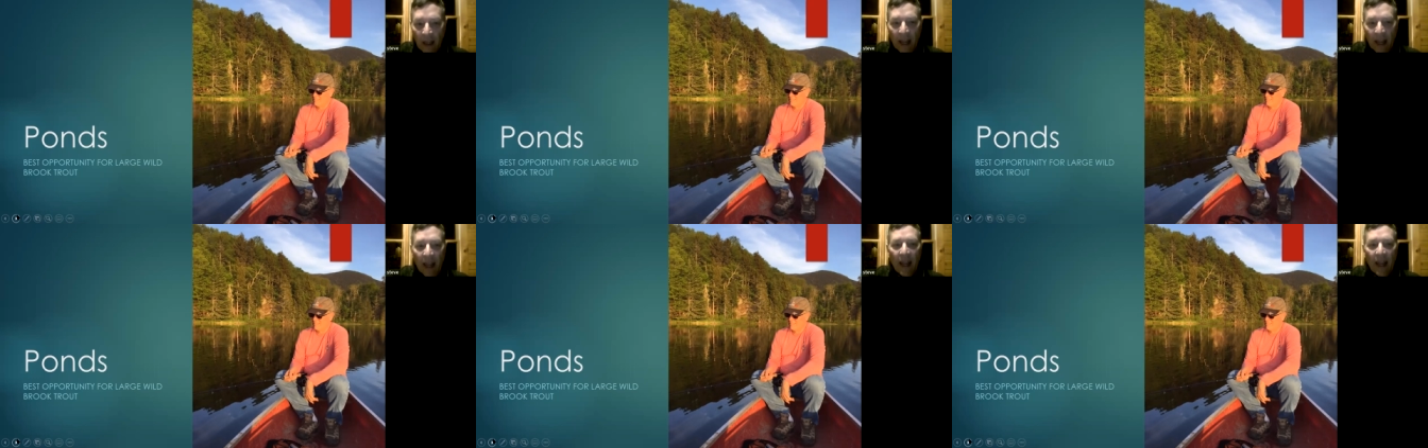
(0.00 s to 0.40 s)

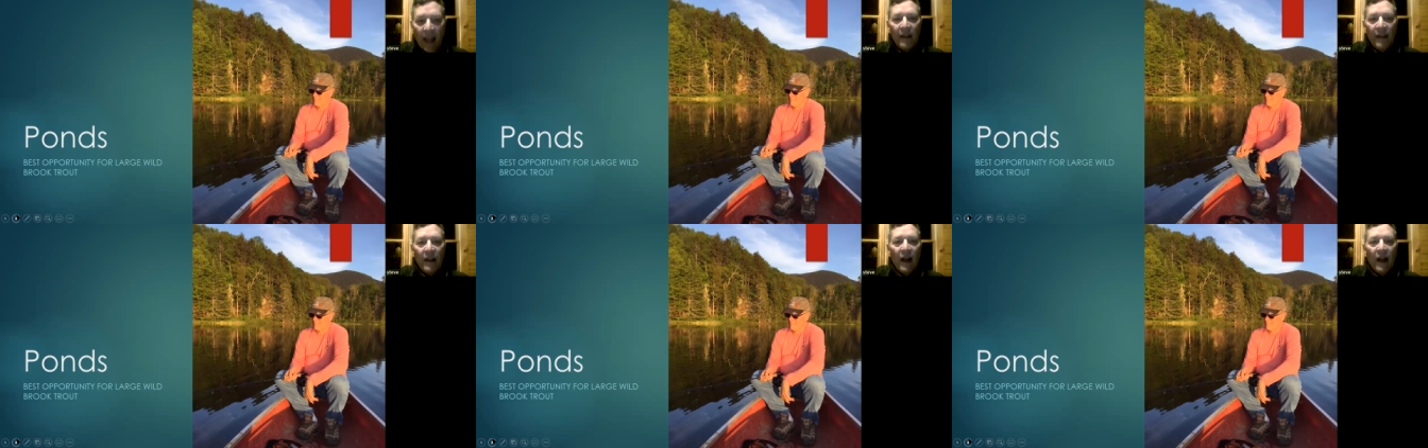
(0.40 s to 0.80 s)

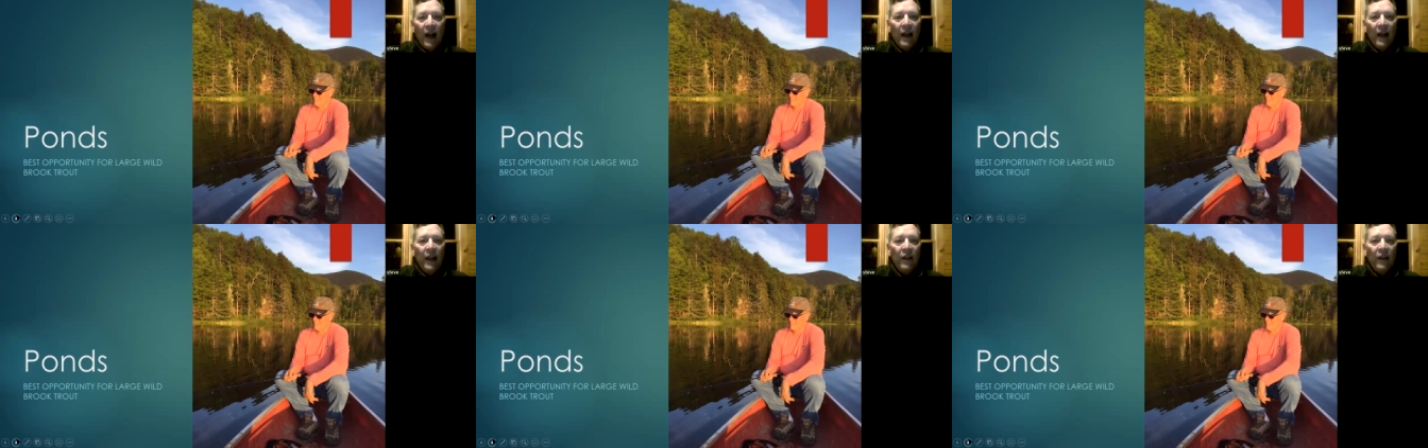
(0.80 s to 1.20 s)
And uh,
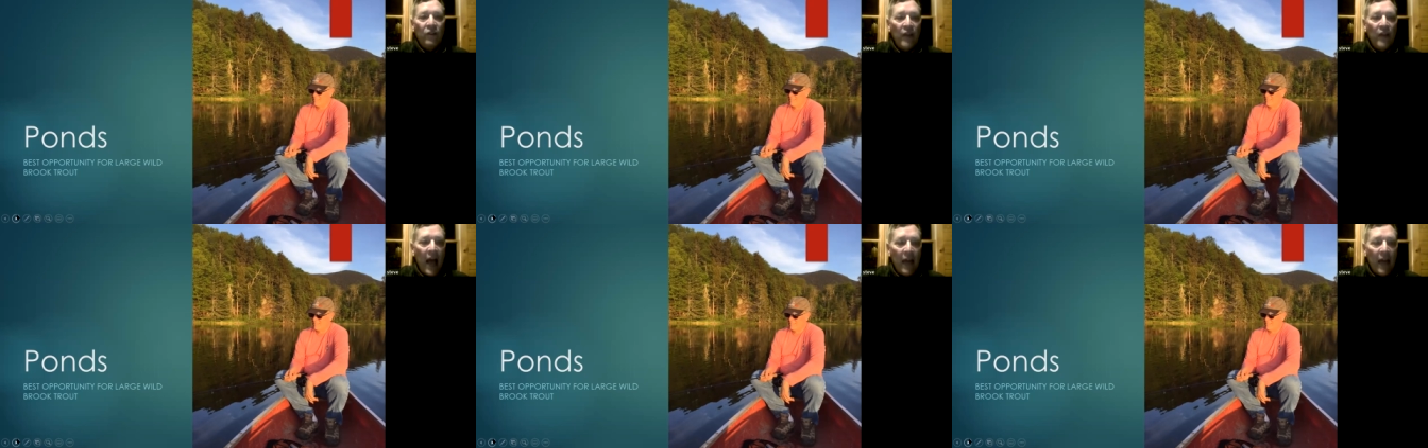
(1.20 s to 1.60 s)
it's
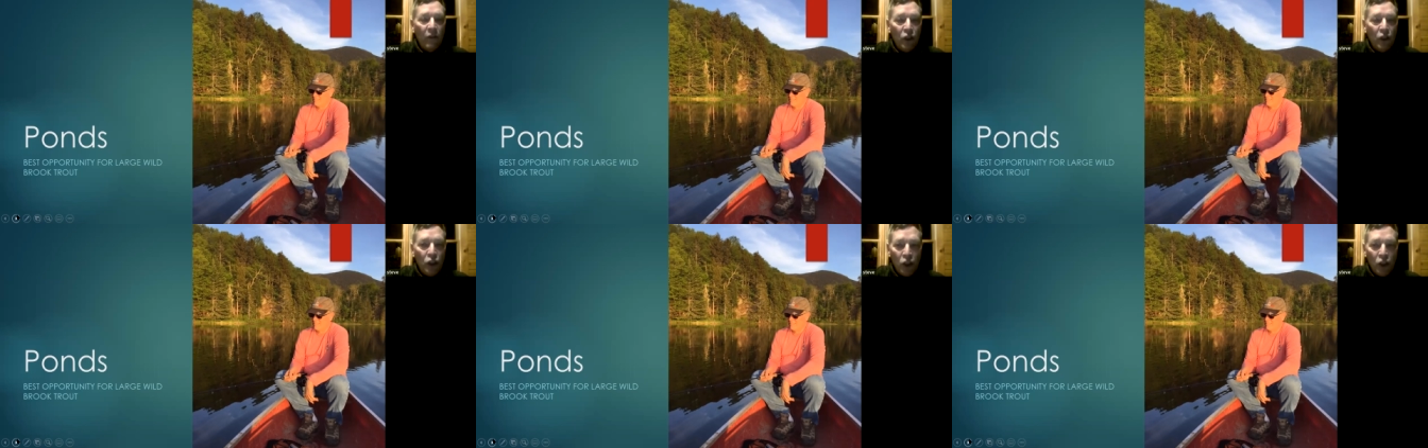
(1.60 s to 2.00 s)
kind of
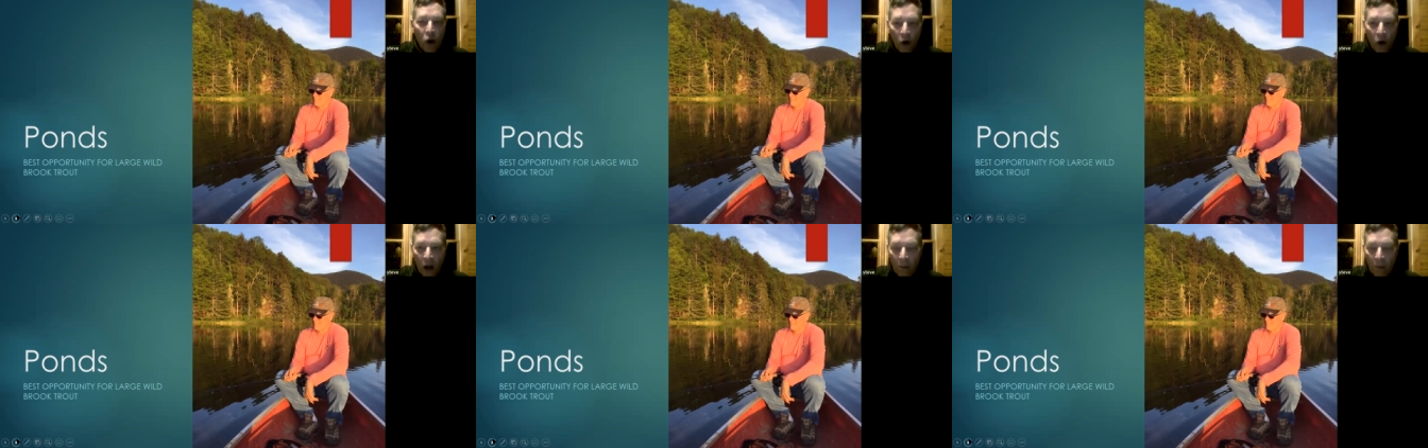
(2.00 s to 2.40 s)
a
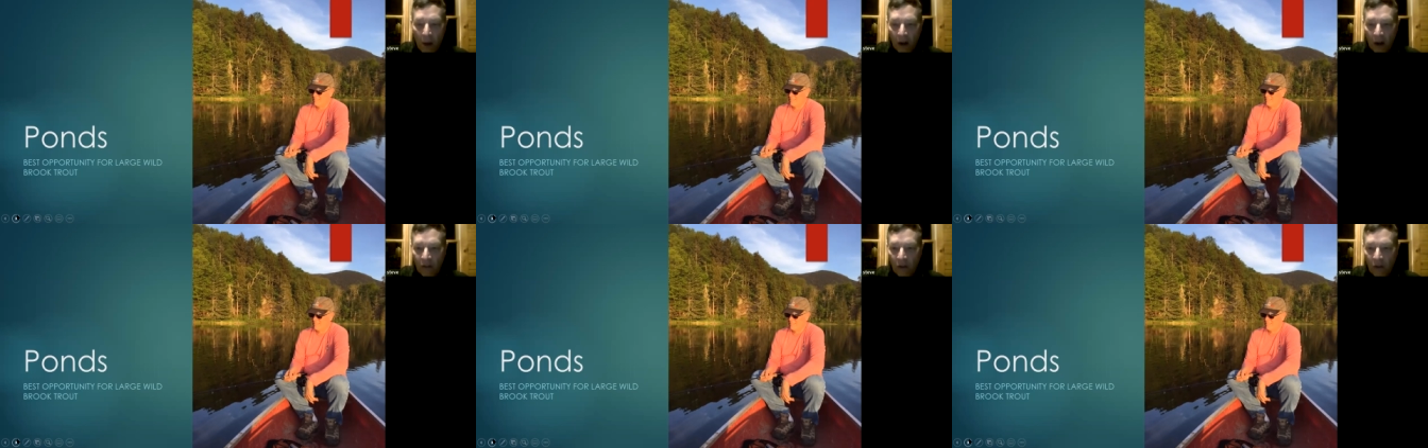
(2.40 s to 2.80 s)
joke
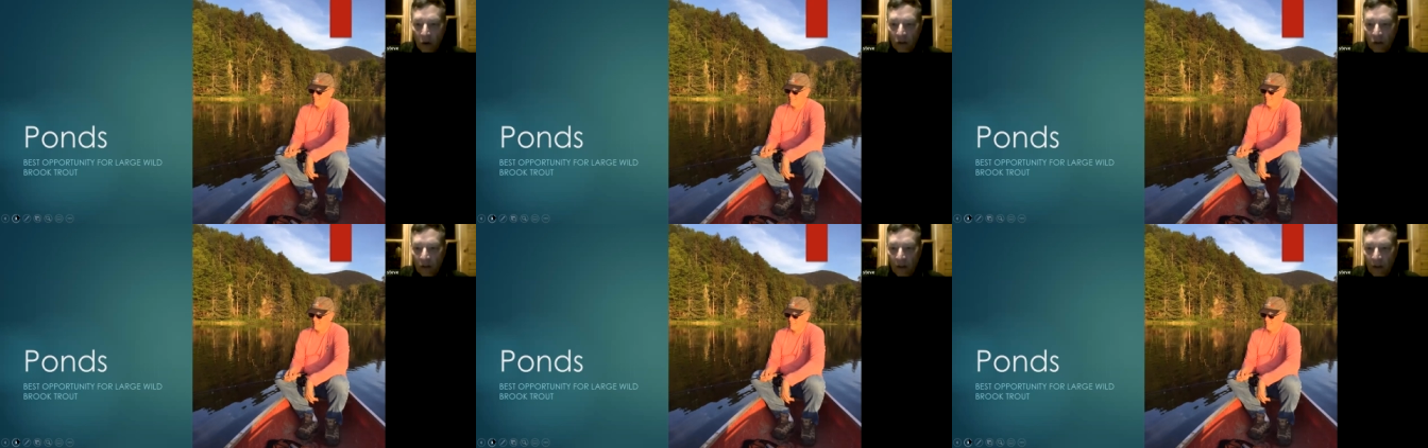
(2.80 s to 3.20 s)
amongst
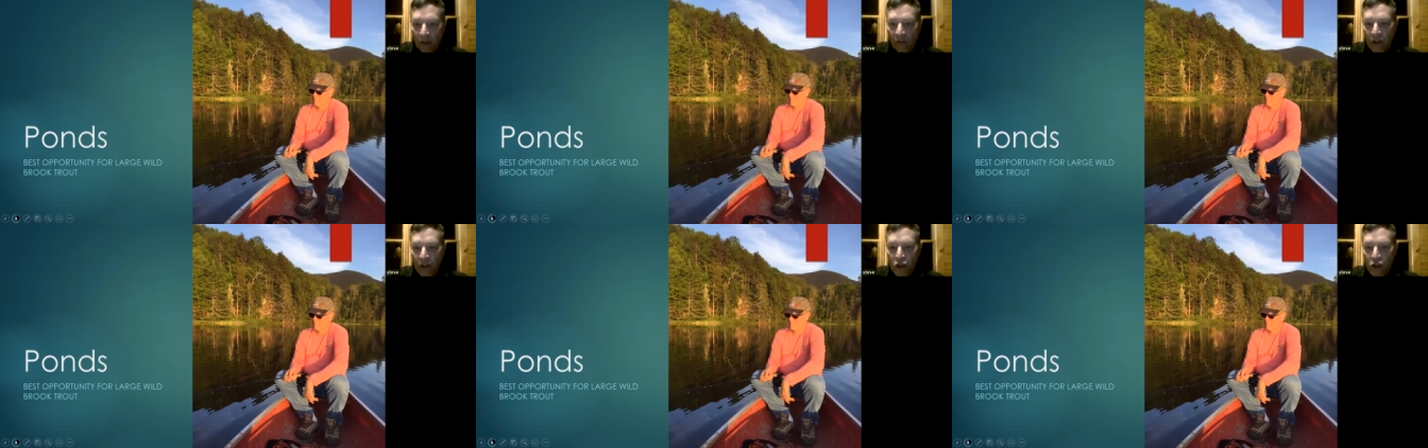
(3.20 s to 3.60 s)
those of
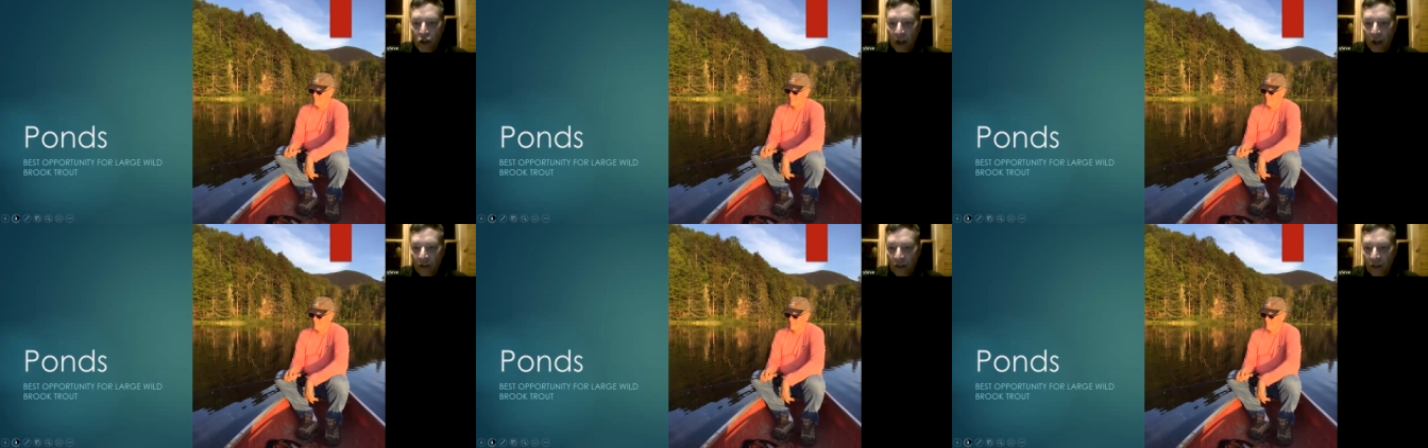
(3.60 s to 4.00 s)
us that
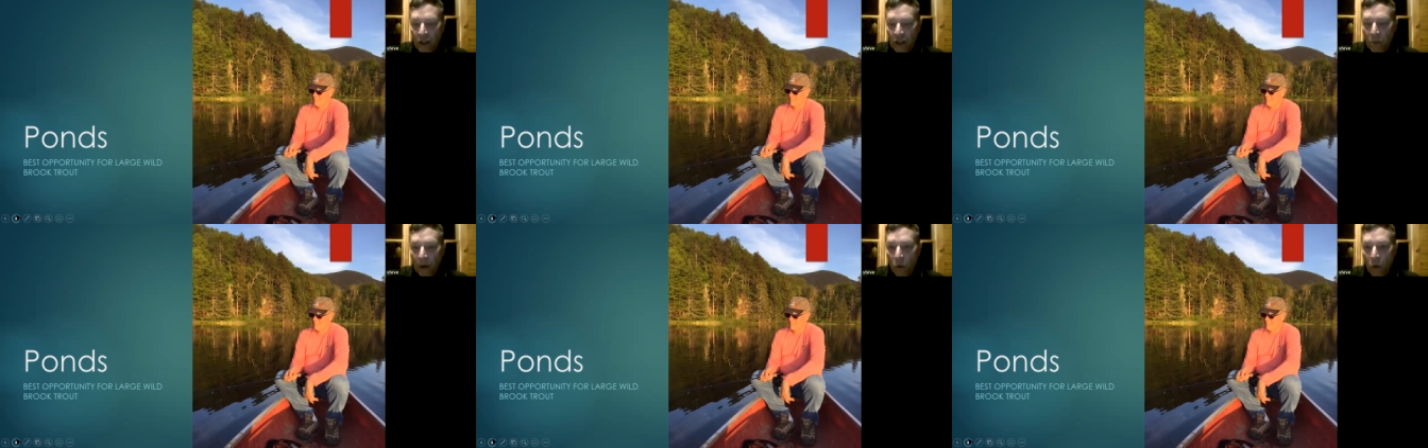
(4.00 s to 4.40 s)
chase these
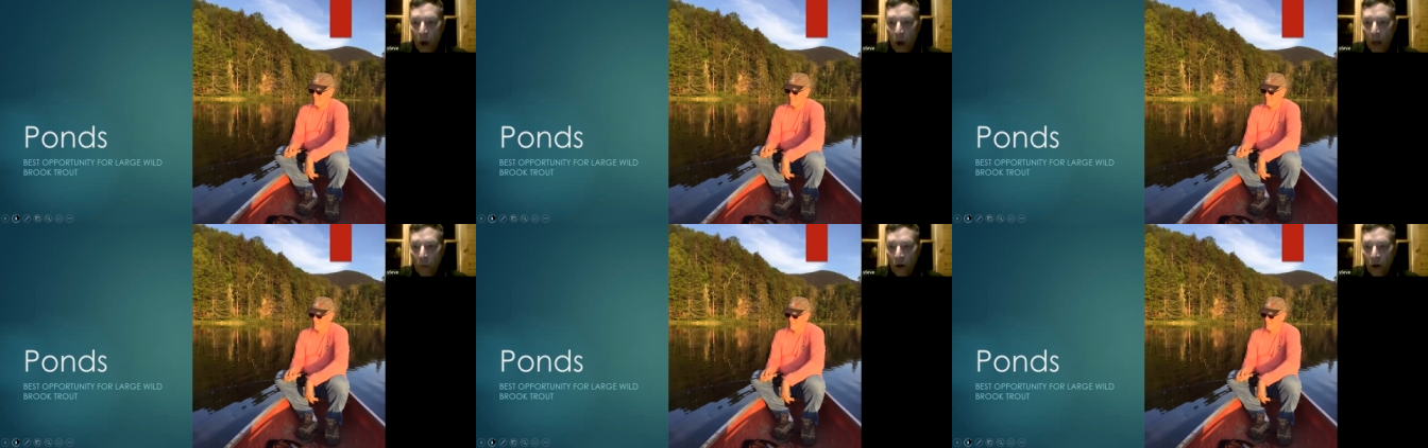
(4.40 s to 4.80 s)
big
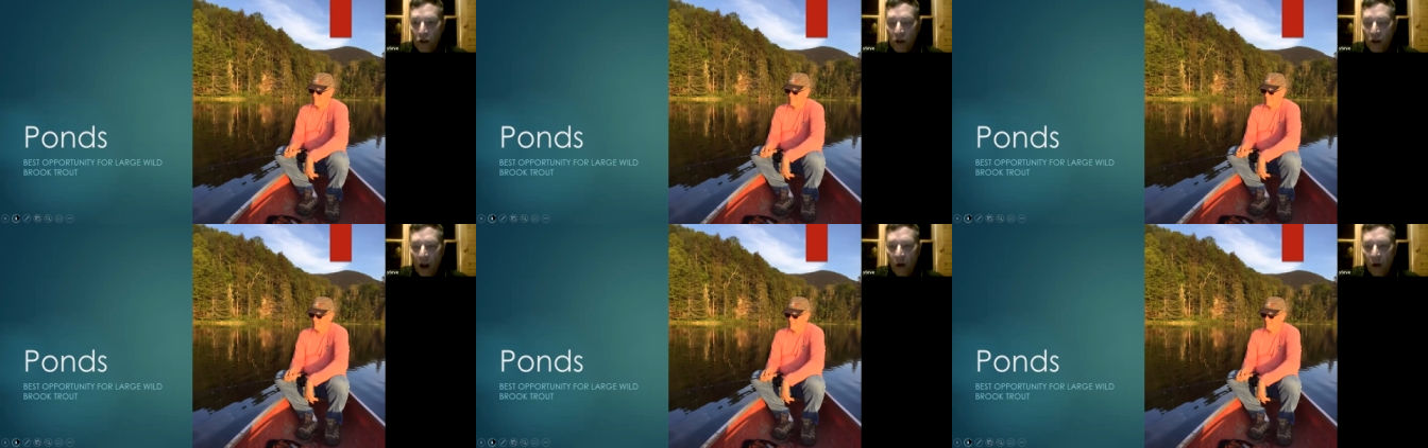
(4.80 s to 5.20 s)
wild brook
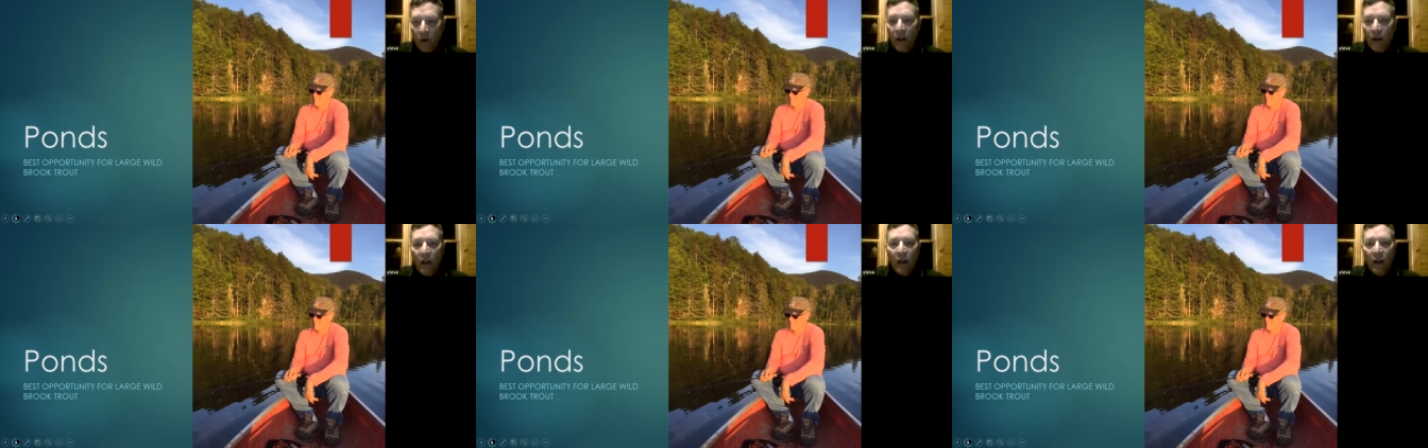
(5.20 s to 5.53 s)
trout.